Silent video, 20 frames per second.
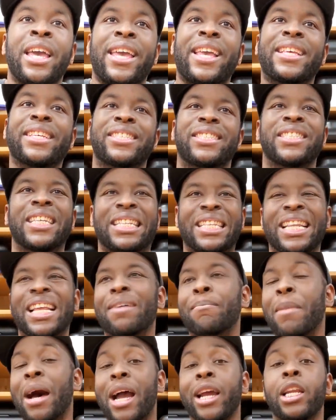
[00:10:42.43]
It's
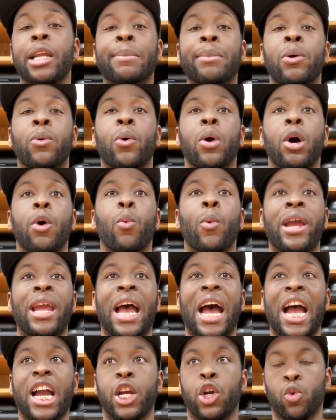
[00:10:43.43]
my number one way
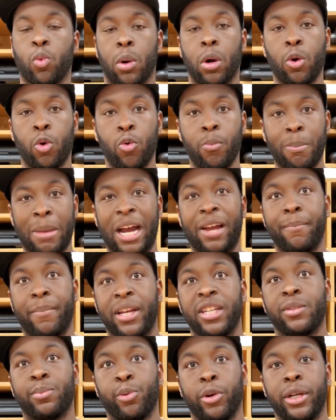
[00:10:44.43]
I grow my
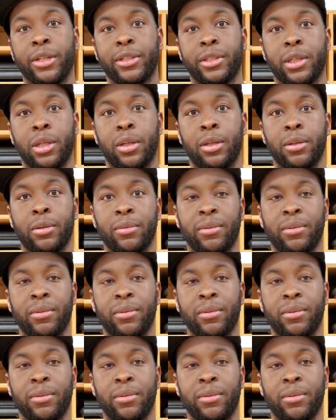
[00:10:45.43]
bench press.